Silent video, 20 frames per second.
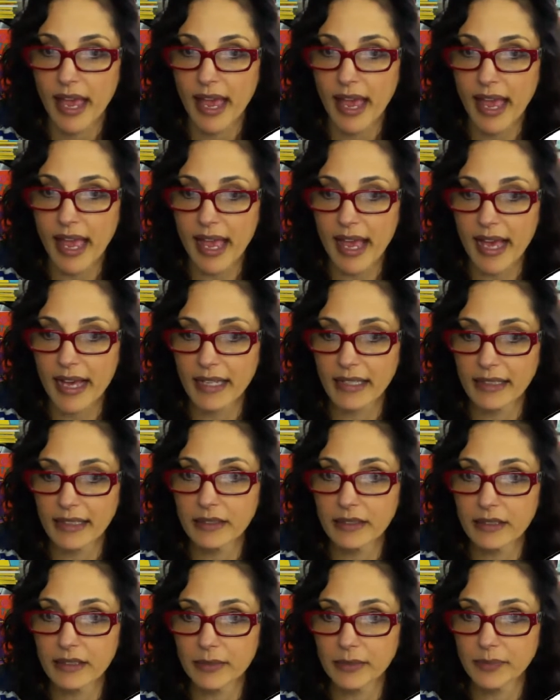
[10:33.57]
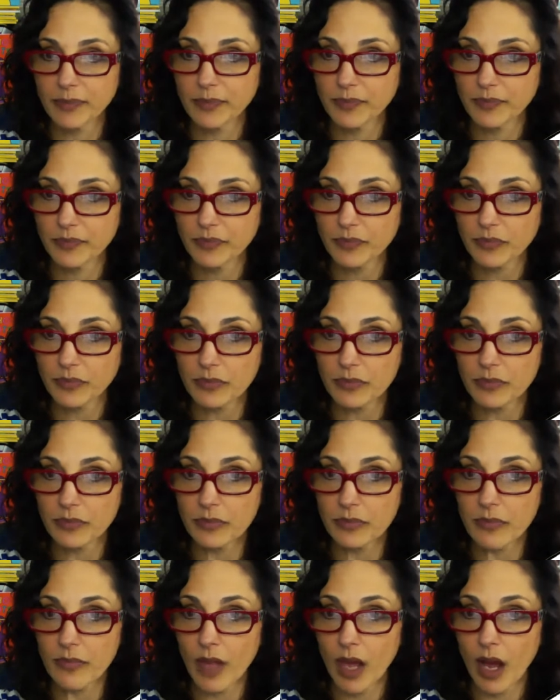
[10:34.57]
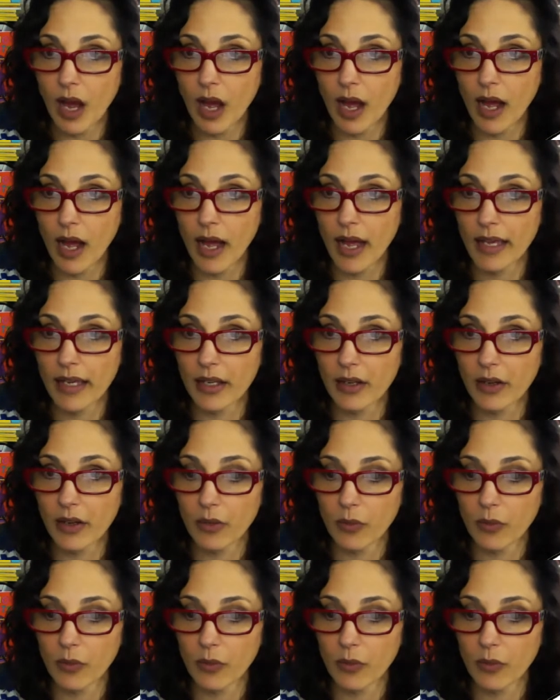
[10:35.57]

And I